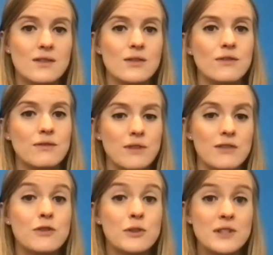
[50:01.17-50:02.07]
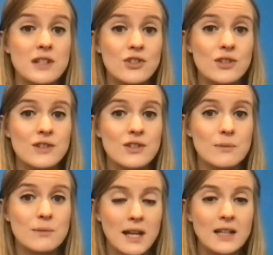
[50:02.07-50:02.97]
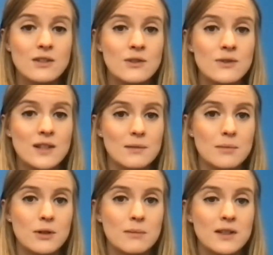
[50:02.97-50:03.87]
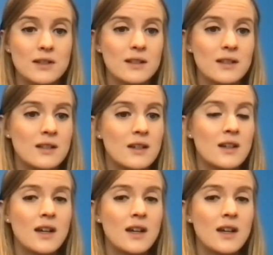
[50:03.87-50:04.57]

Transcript: So if your intention is to remain in New Zealand permanently,